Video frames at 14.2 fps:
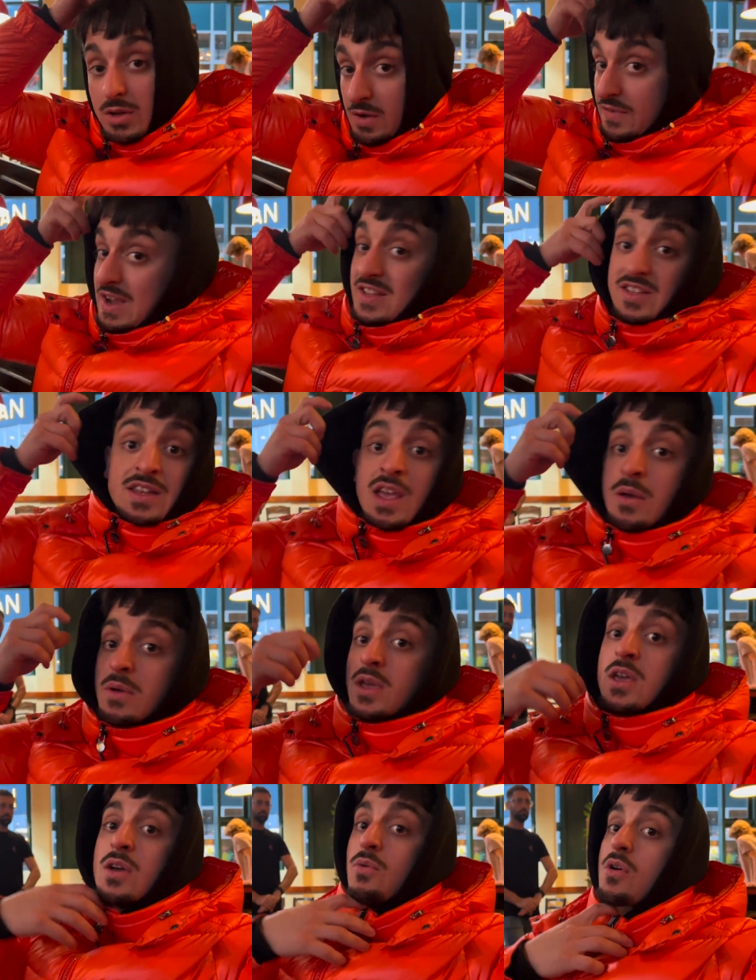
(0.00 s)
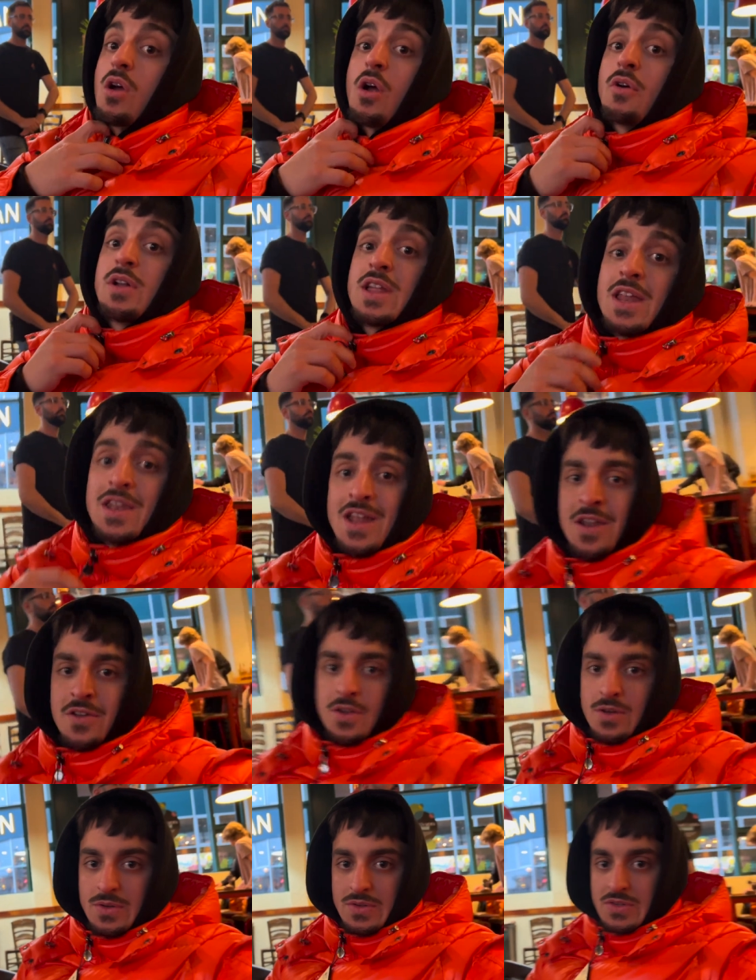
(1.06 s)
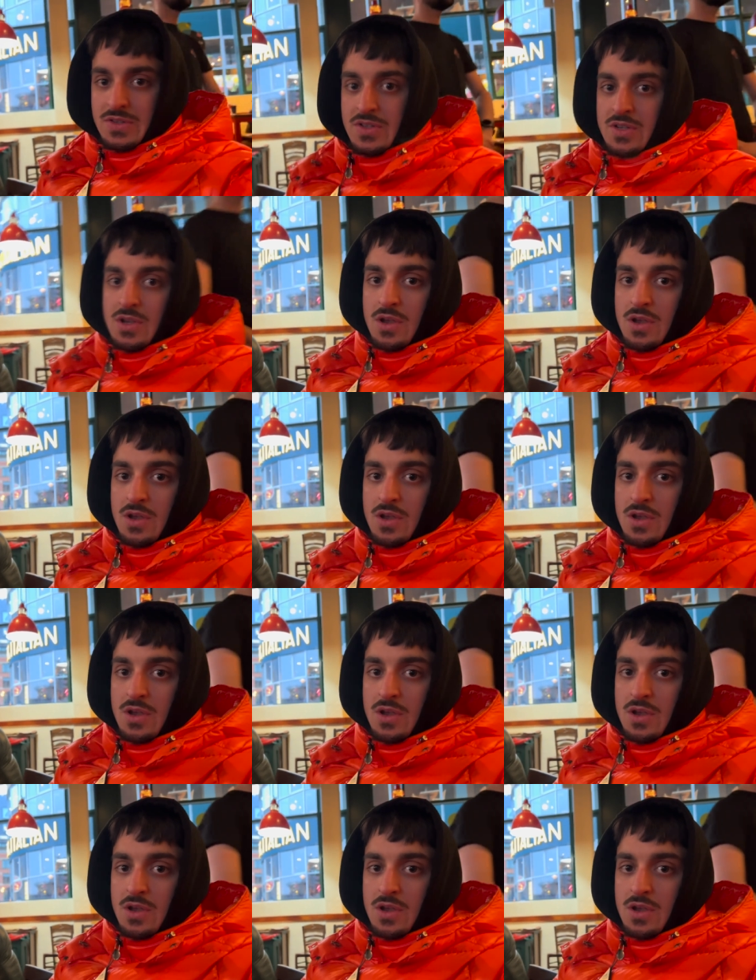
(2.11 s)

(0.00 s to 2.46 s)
you guys can hear me, I'm currently in Nando's.